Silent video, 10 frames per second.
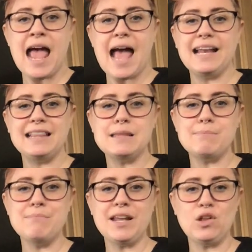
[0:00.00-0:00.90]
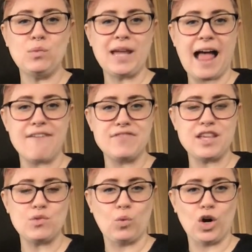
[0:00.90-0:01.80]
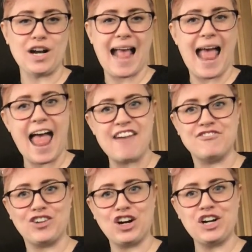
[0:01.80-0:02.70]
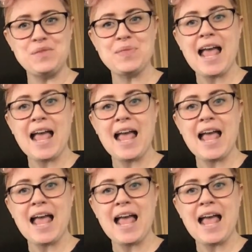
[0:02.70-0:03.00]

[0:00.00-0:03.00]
And in the middle we have this word ever.